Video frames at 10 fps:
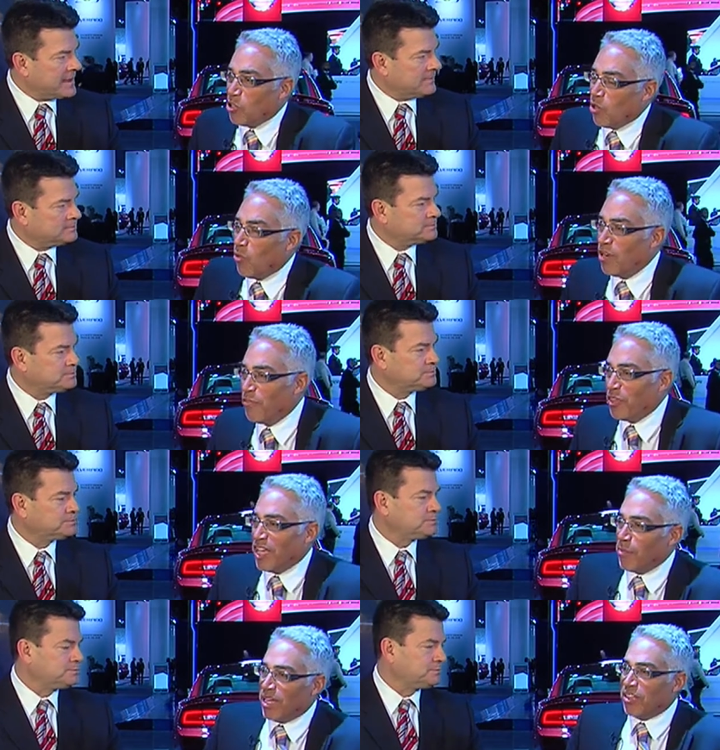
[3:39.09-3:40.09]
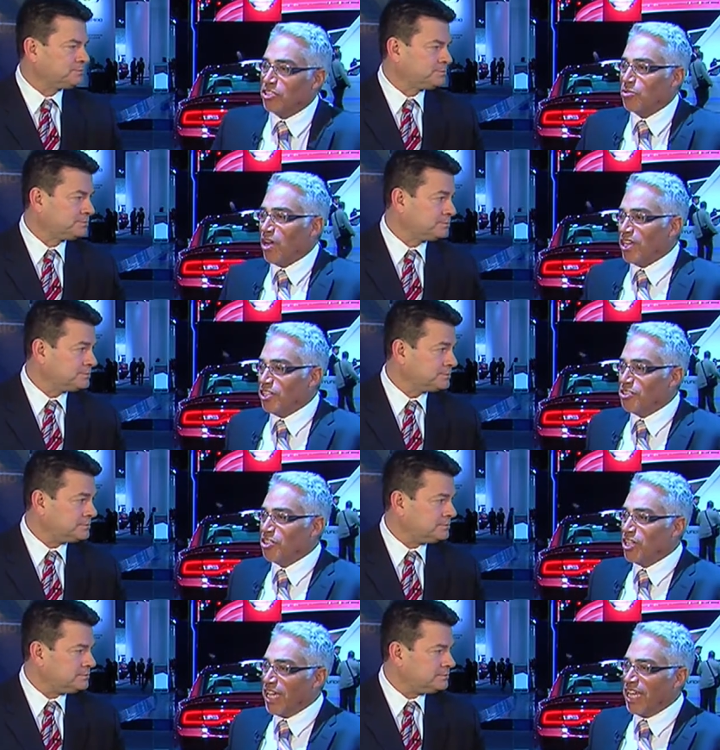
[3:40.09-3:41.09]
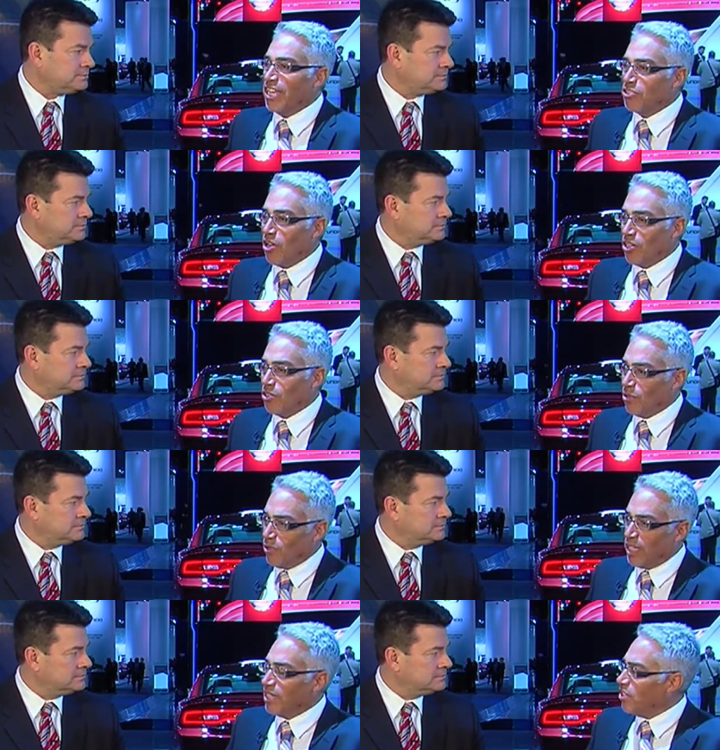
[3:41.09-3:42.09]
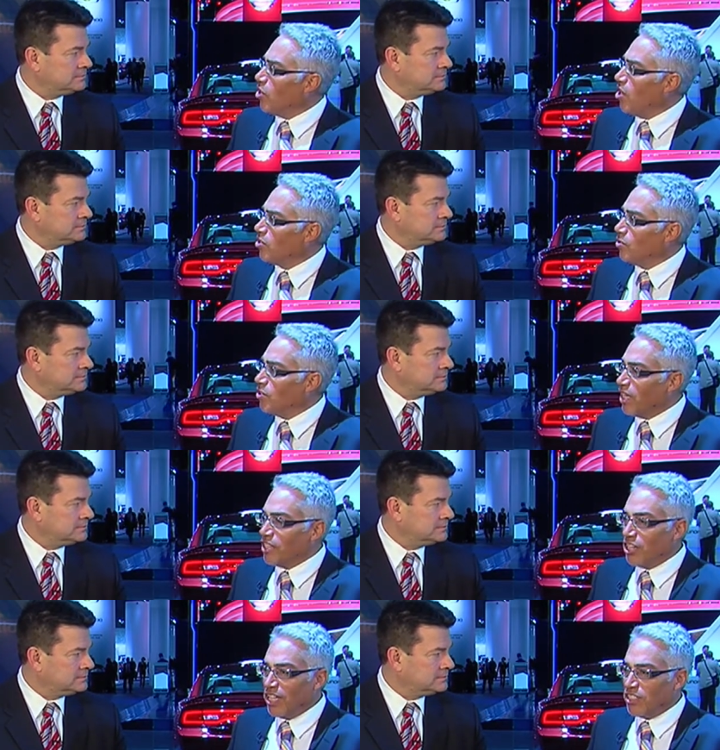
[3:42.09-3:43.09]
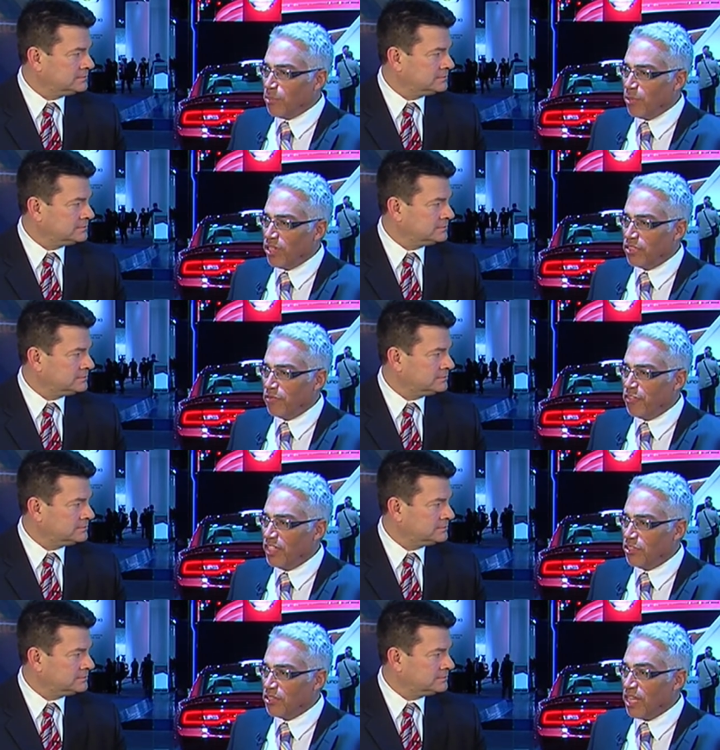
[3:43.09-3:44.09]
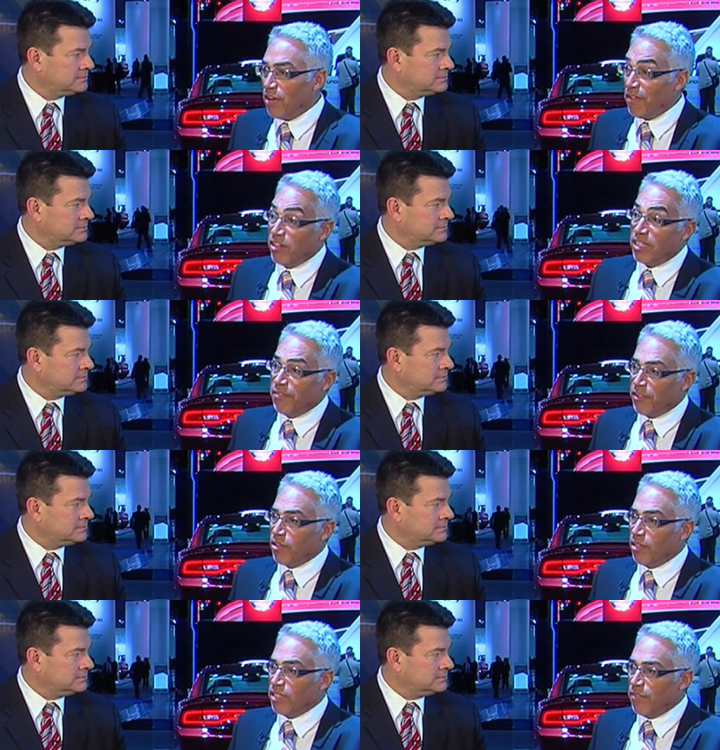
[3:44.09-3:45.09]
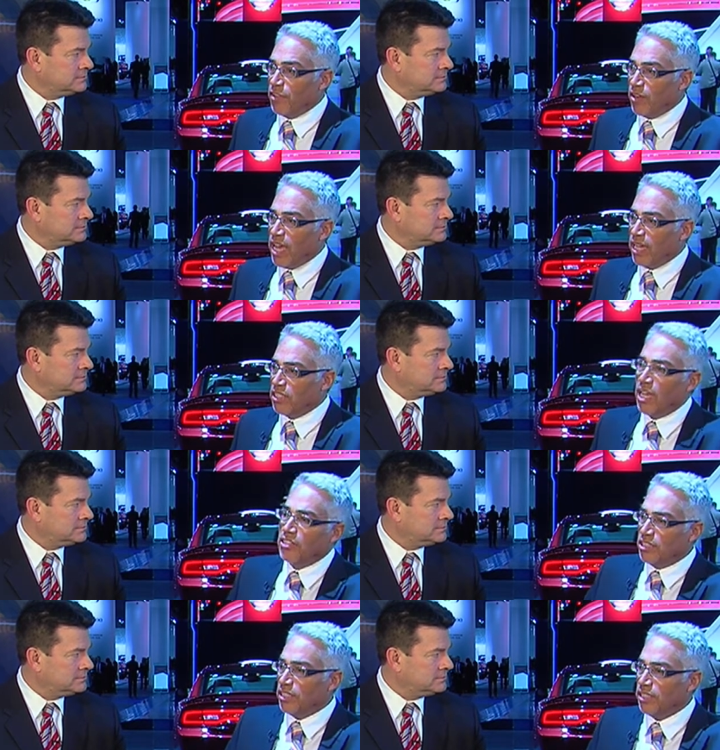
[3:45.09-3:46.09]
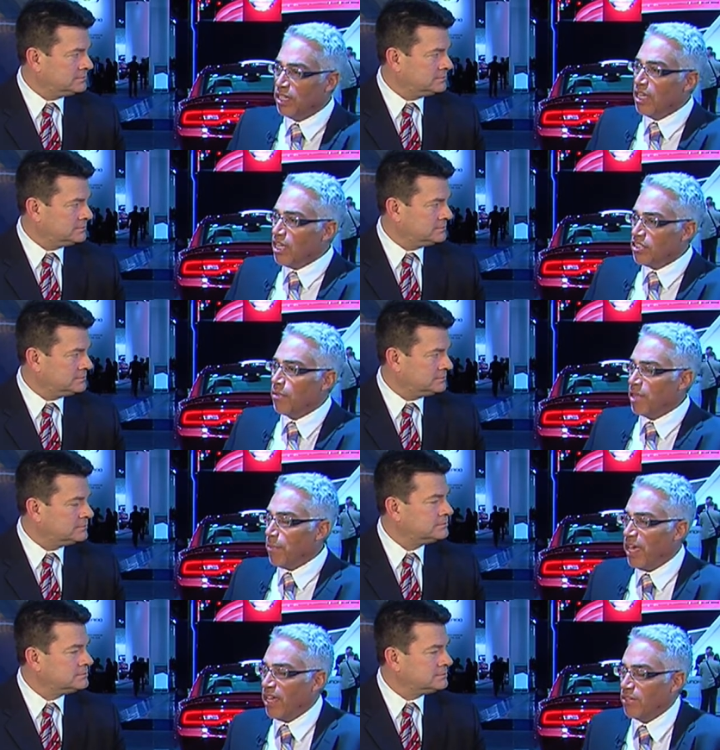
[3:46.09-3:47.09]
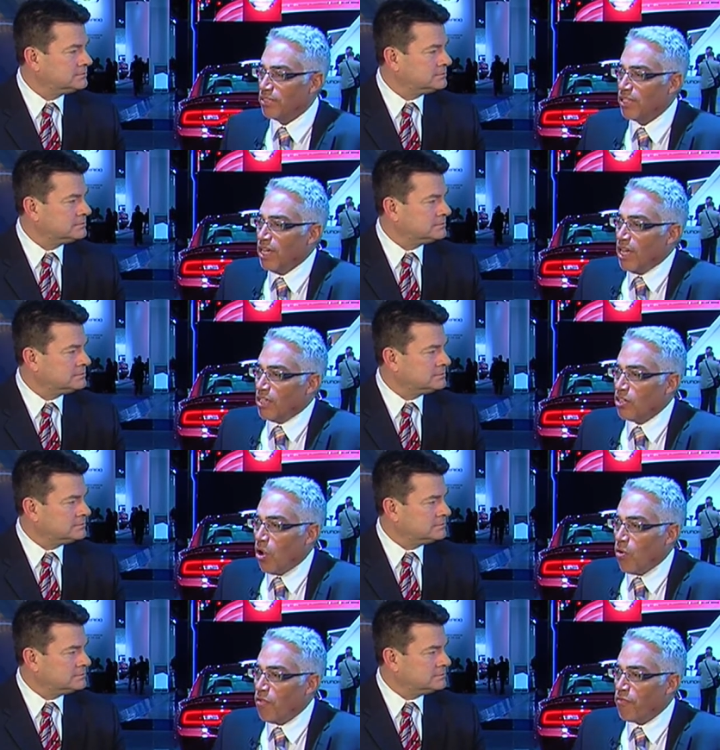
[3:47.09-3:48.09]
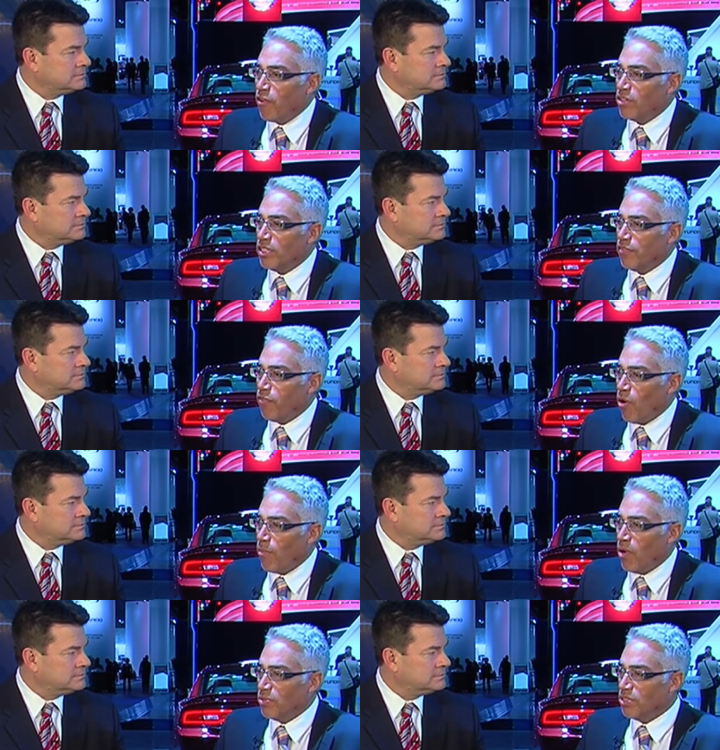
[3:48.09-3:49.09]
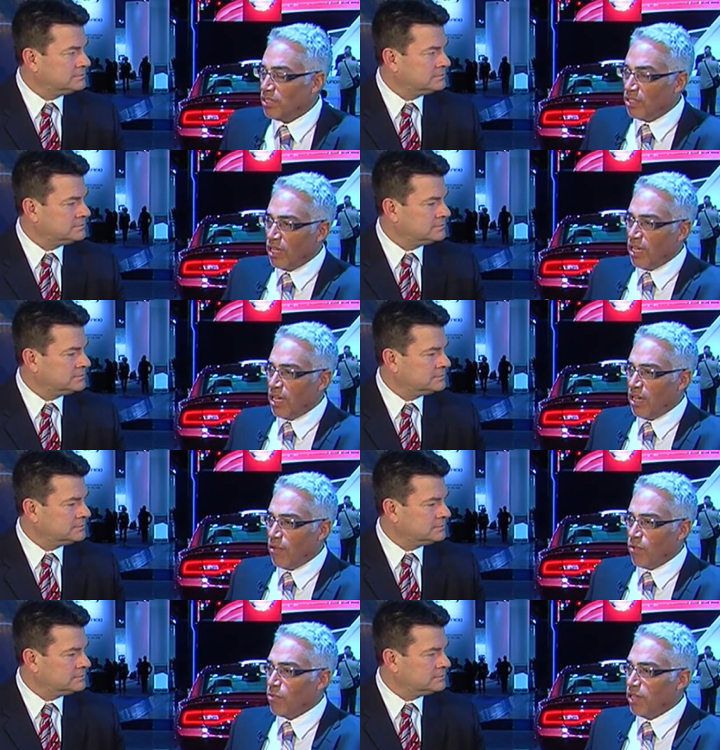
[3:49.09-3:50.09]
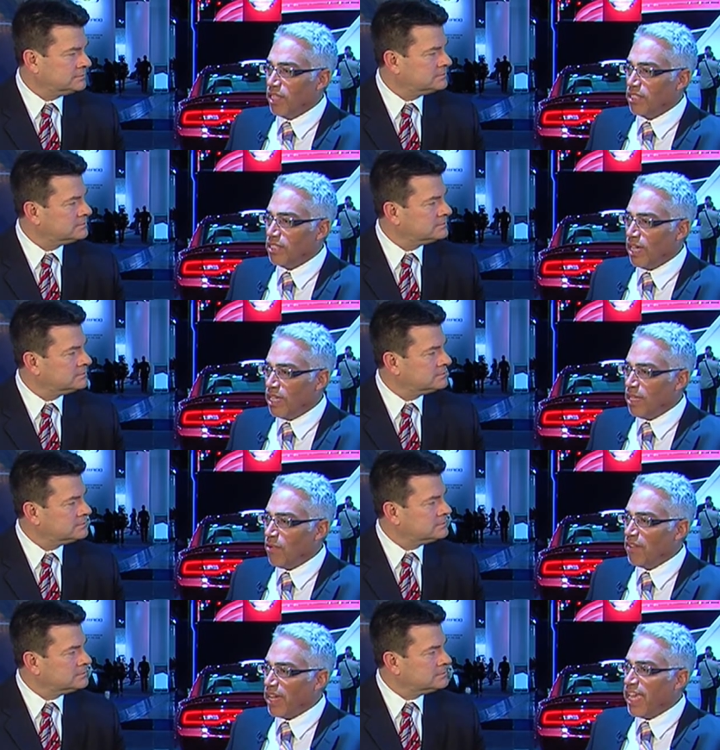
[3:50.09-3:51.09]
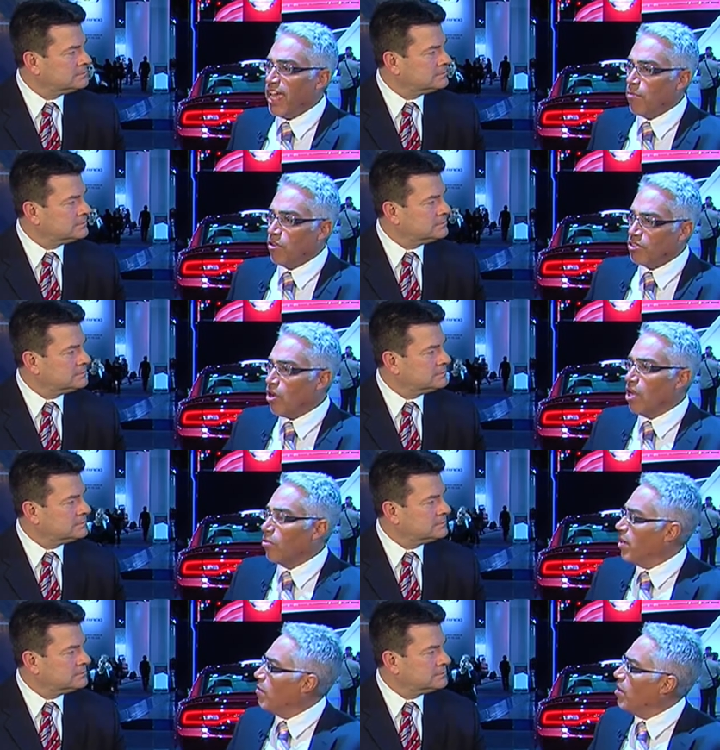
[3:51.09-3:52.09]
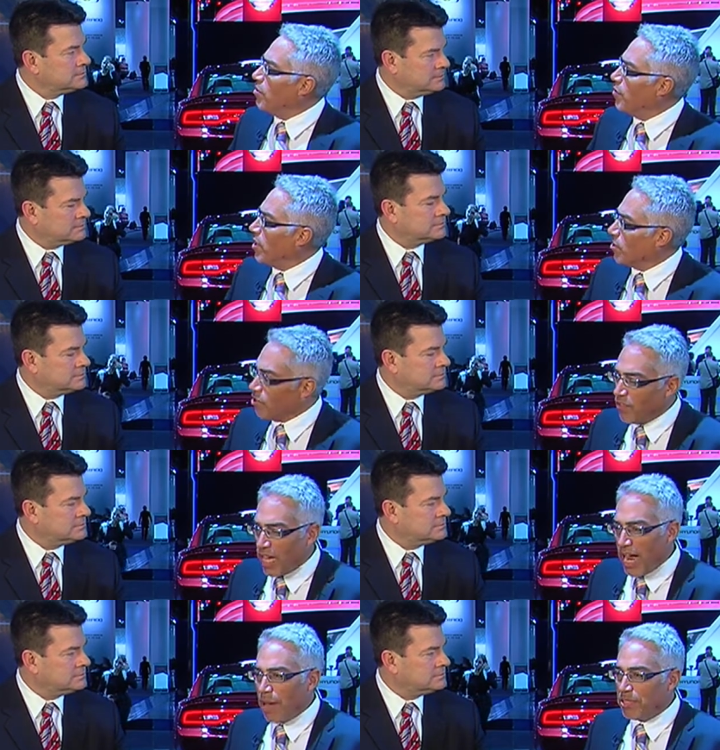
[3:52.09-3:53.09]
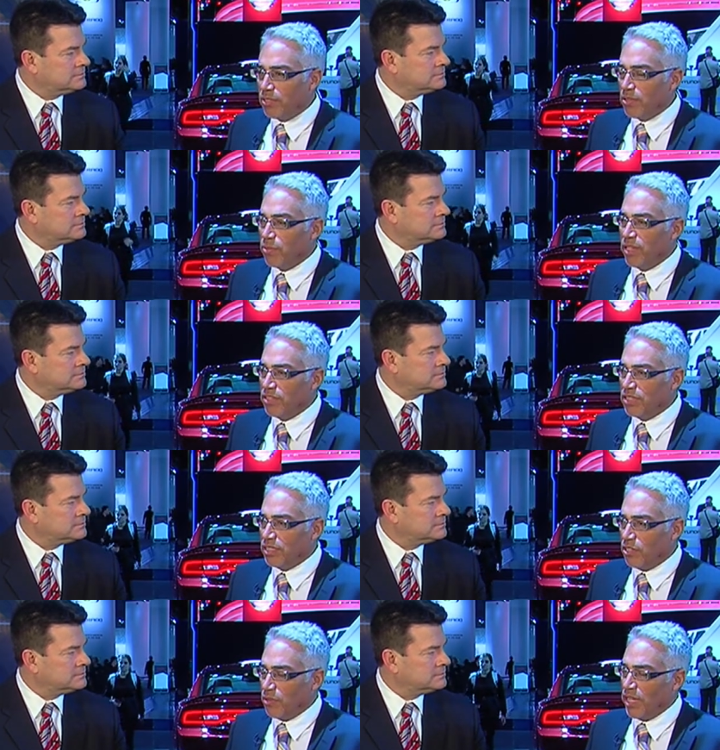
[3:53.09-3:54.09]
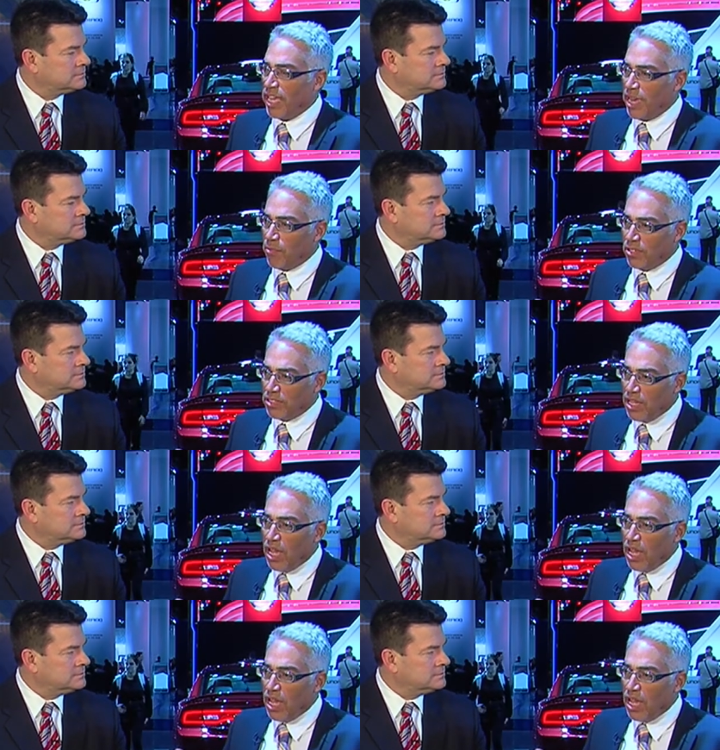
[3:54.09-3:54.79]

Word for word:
Speaker 1: so the wonderful thing about this truck is it is all new and when it's all new you get a chance to put in some features that are very difficult if you're not touching some of the panels. So first and foremost, uh, we're really excited that we've got cameras all the way around the vehicle. Mm -hmm. You've got optional 360 degree cameras.